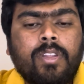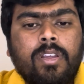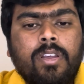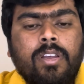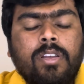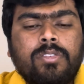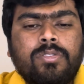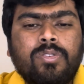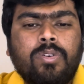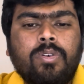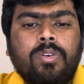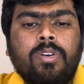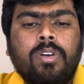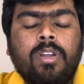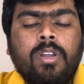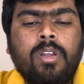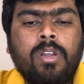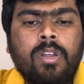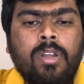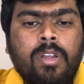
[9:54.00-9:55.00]
So
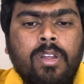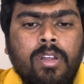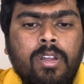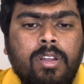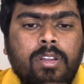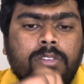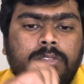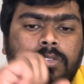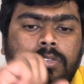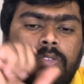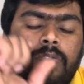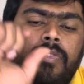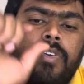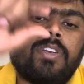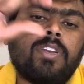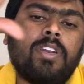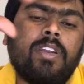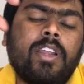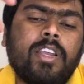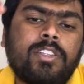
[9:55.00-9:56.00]
So
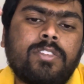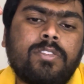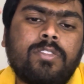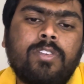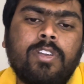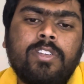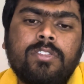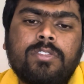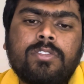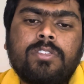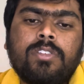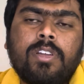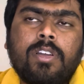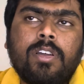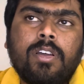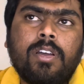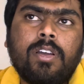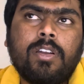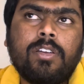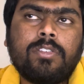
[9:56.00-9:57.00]
when next is
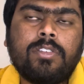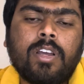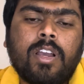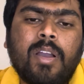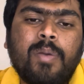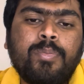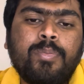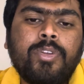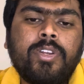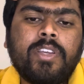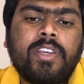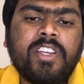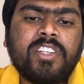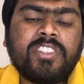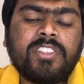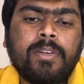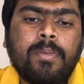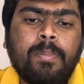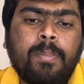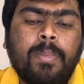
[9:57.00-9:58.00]
the
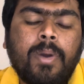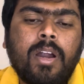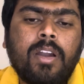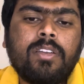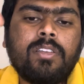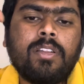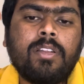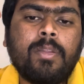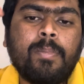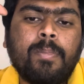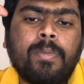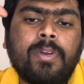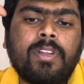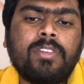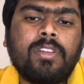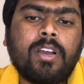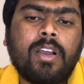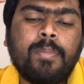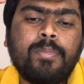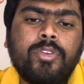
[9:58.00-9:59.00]
communication part.
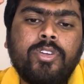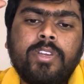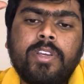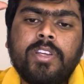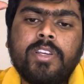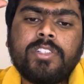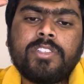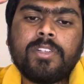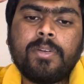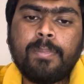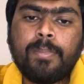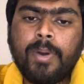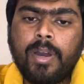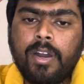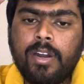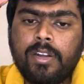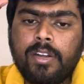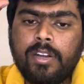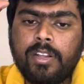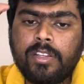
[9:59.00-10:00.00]
The communication
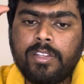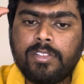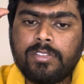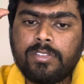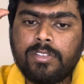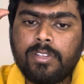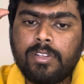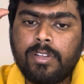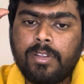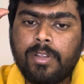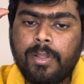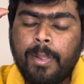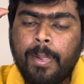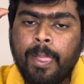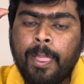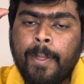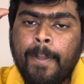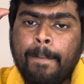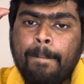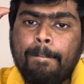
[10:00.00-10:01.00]
part is
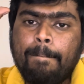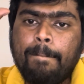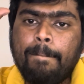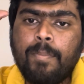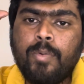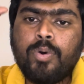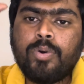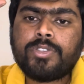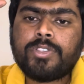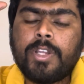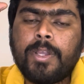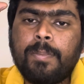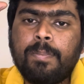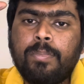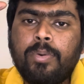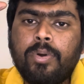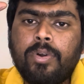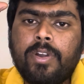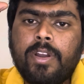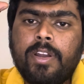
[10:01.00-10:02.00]
most
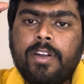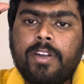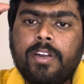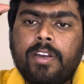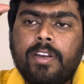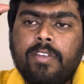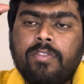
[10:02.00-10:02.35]
important